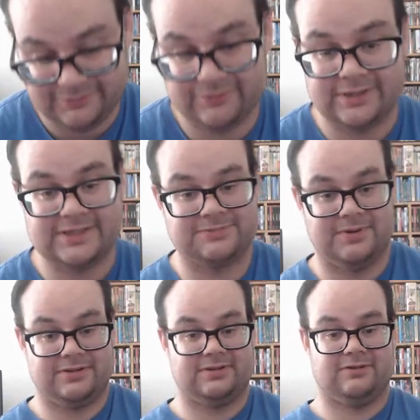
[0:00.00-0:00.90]
you think it's
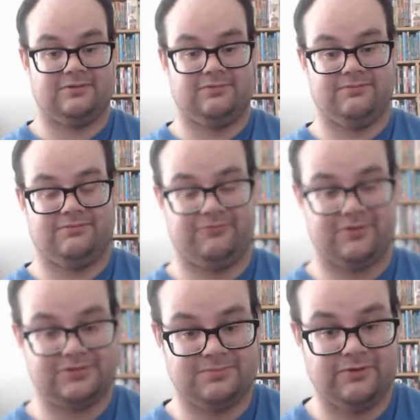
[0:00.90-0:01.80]
better than the
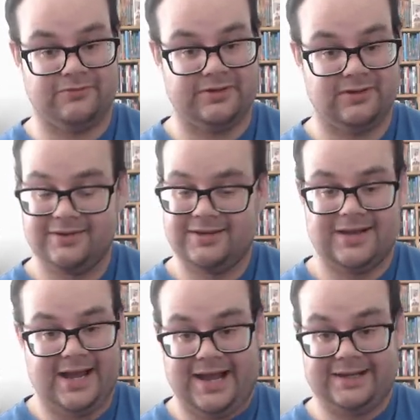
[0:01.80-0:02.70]
first movie,
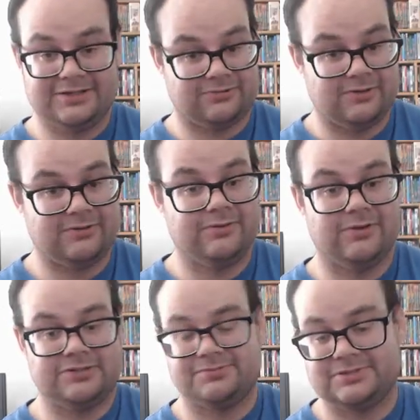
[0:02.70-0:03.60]
I disagree with you
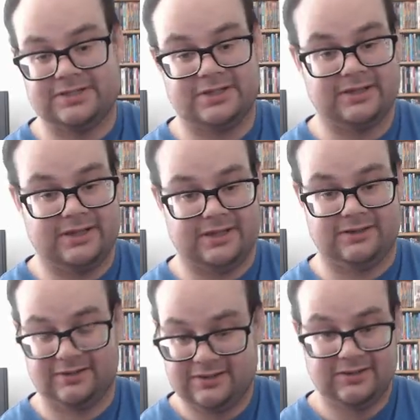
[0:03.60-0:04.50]
100%.
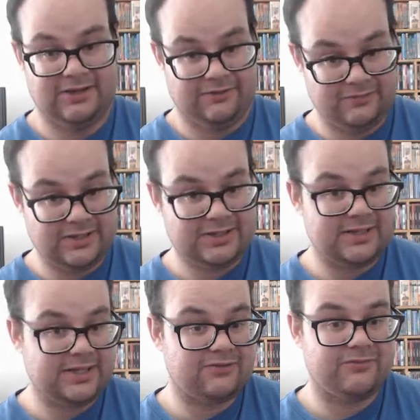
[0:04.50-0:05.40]
And if you think
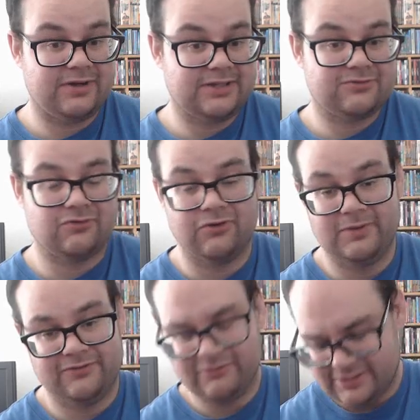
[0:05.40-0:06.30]
that's fine, that's cool.
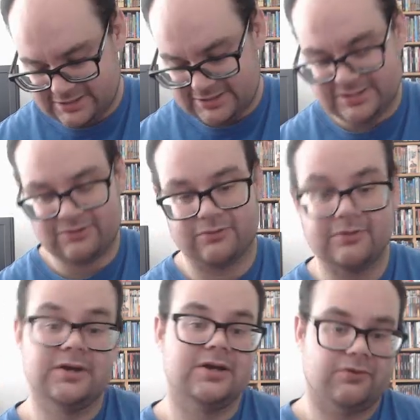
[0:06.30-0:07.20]
But if you like this
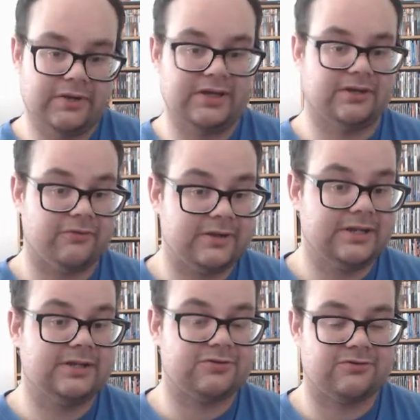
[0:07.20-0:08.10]
sequel, we can agree
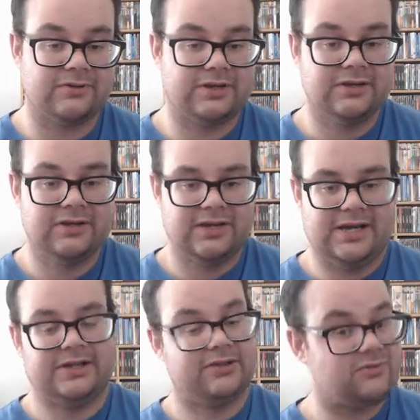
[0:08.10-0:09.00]
to disagree.
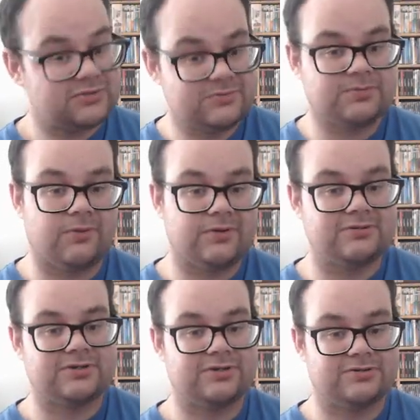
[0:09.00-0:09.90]
And there was some
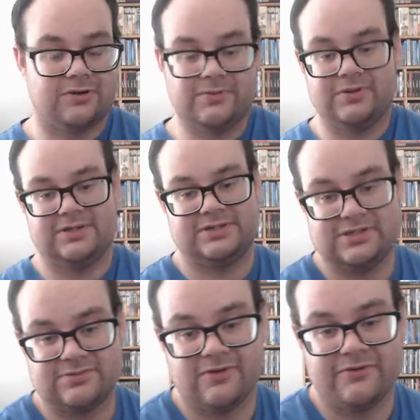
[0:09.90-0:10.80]
spoilers in here, so I hope you didn't
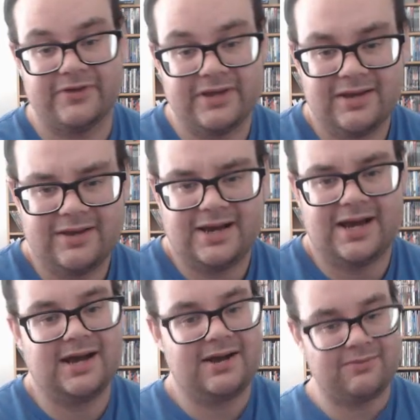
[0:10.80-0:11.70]
see this movie.
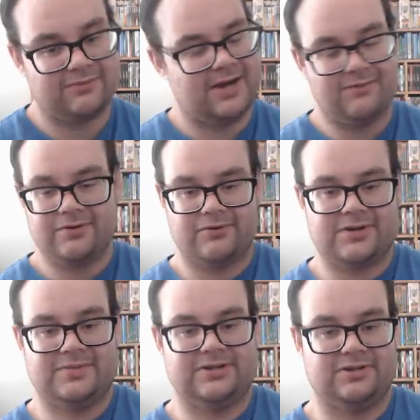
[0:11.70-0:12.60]
I wouldn't
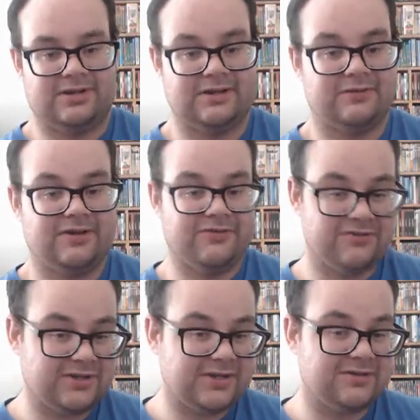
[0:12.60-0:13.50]
recommend seeing it. If you
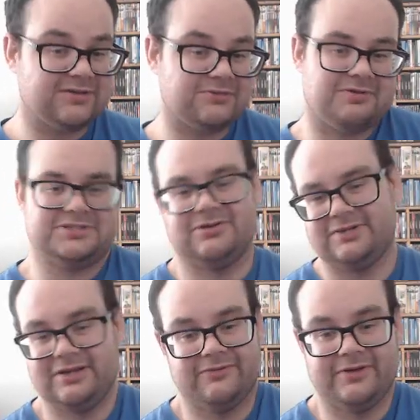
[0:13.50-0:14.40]
see it, just watch it
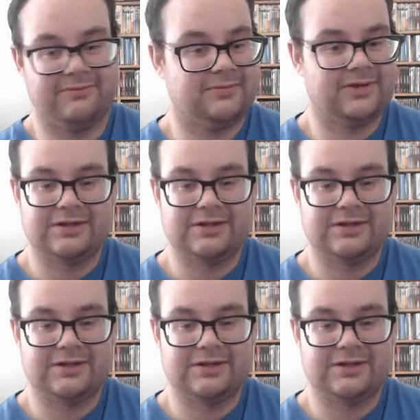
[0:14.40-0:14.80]
on TV.